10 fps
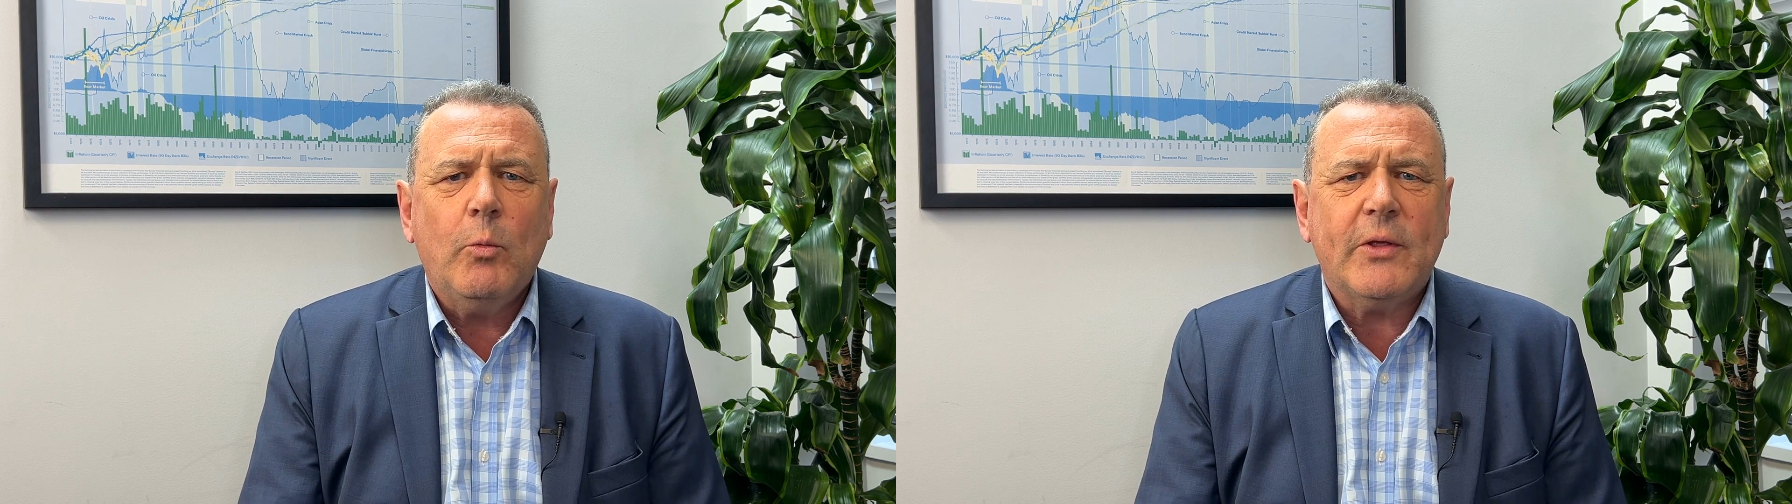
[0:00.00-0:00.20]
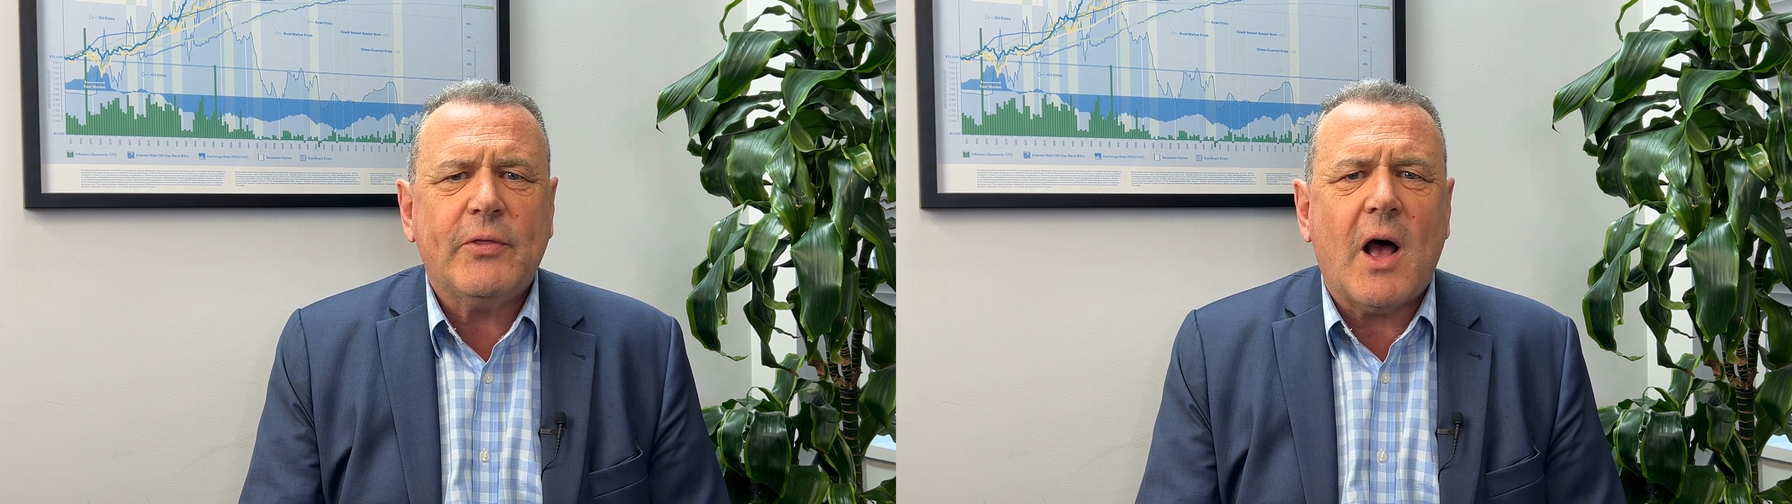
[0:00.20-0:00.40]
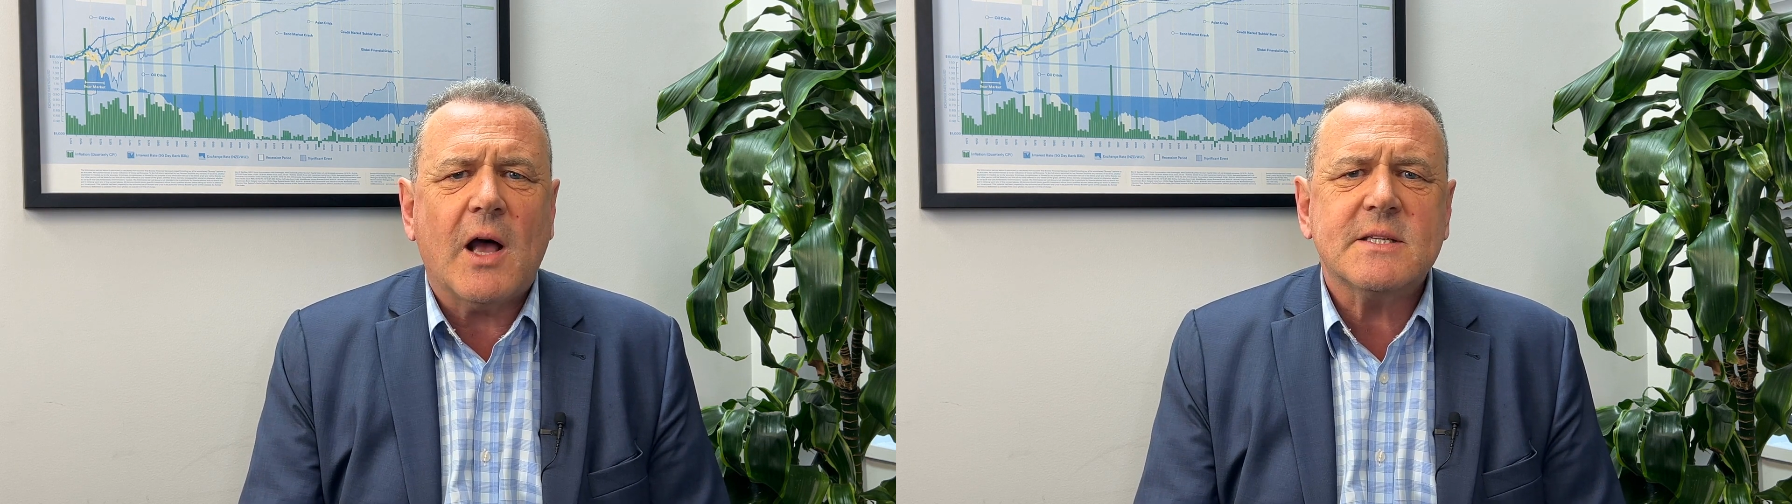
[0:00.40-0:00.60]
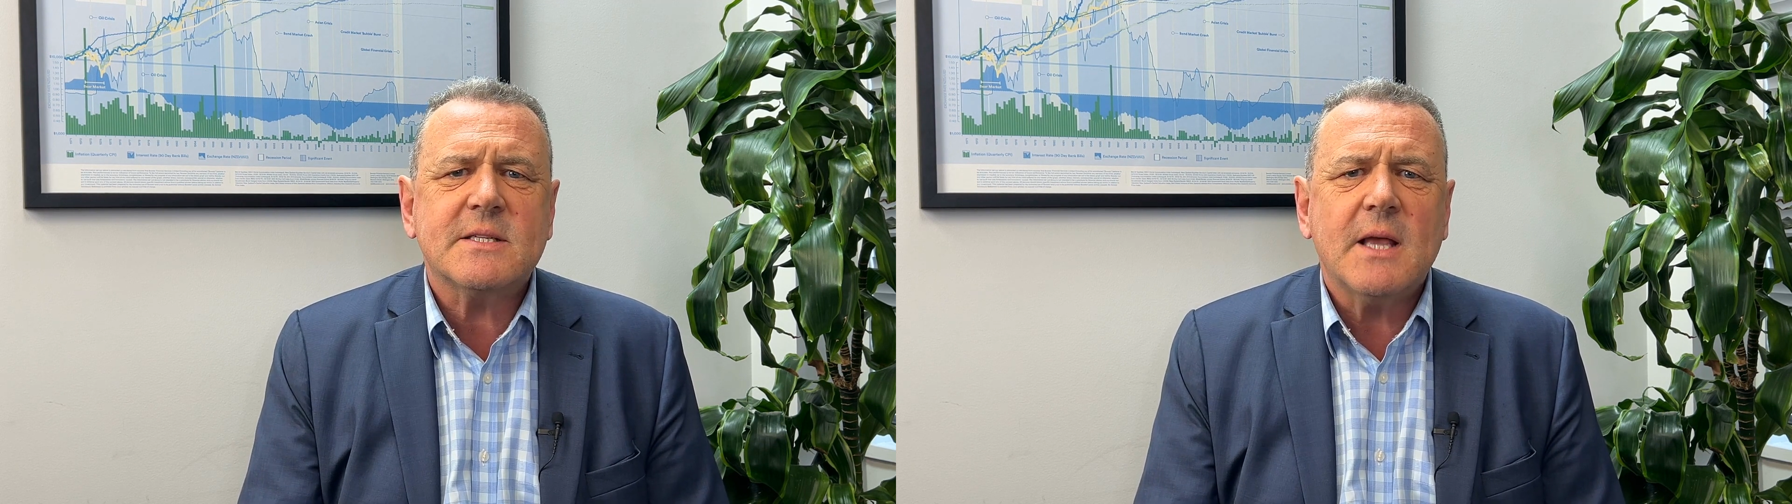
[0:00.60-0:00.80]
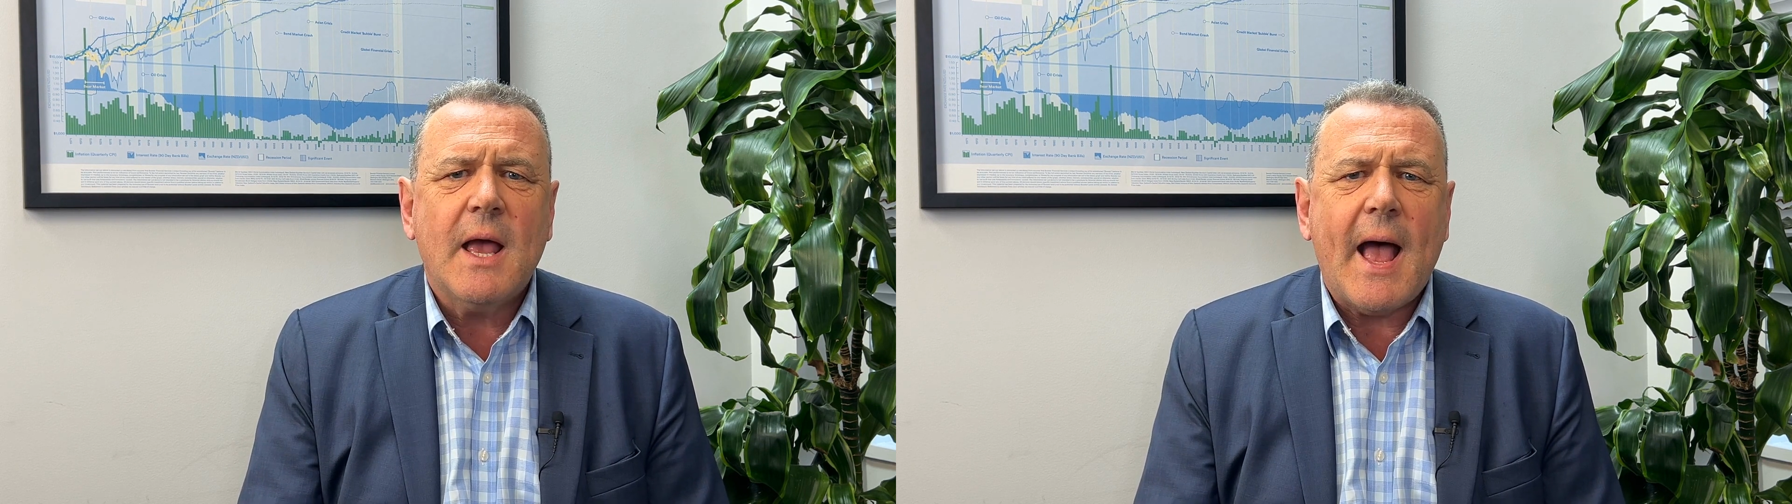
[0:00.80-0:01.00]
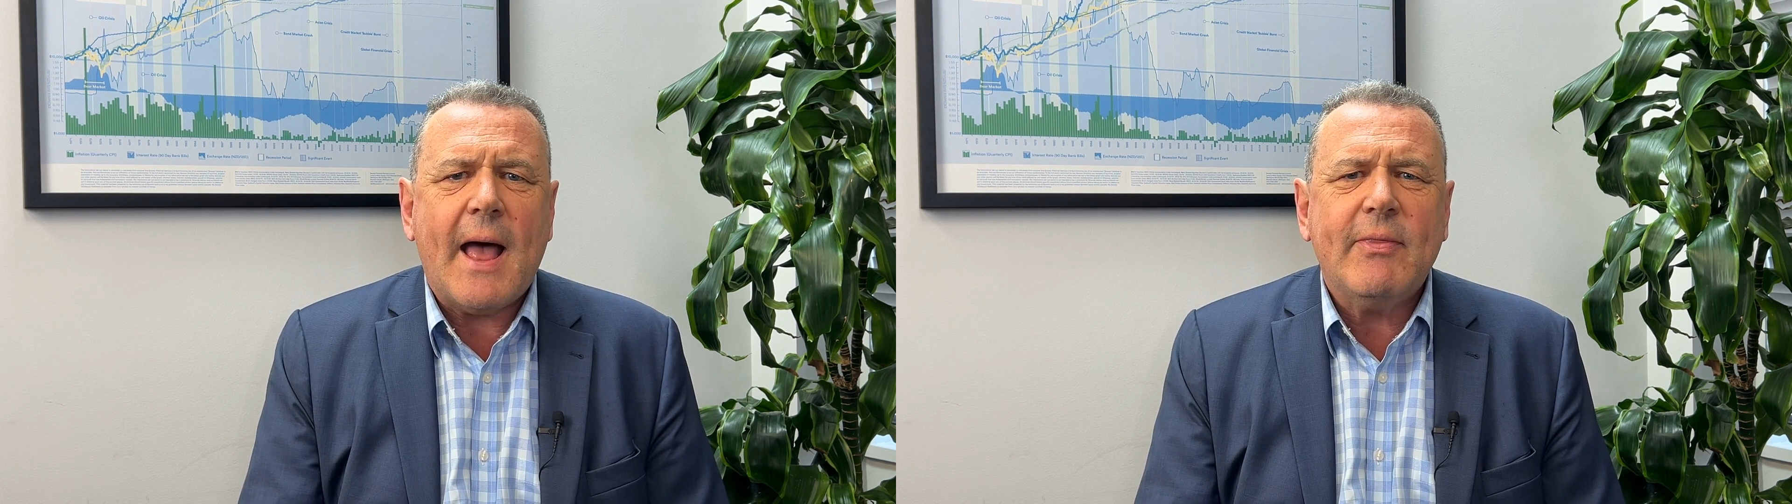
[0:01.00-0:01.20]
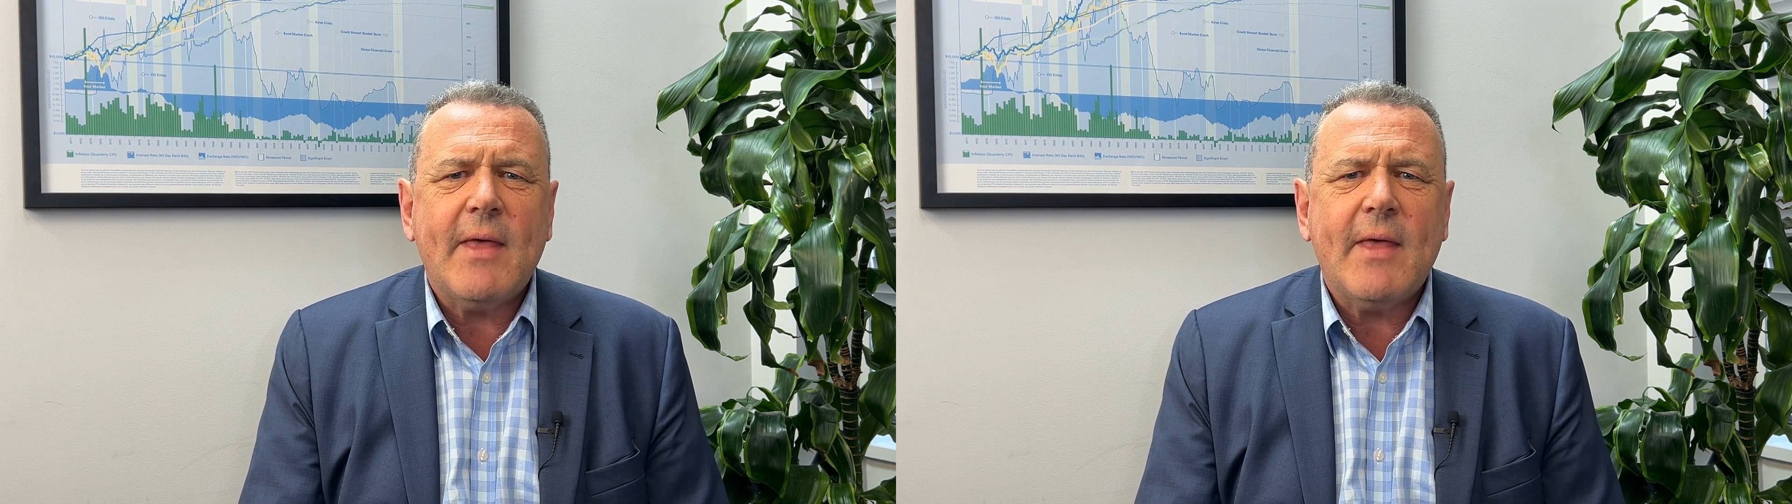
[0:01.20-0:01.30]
with us and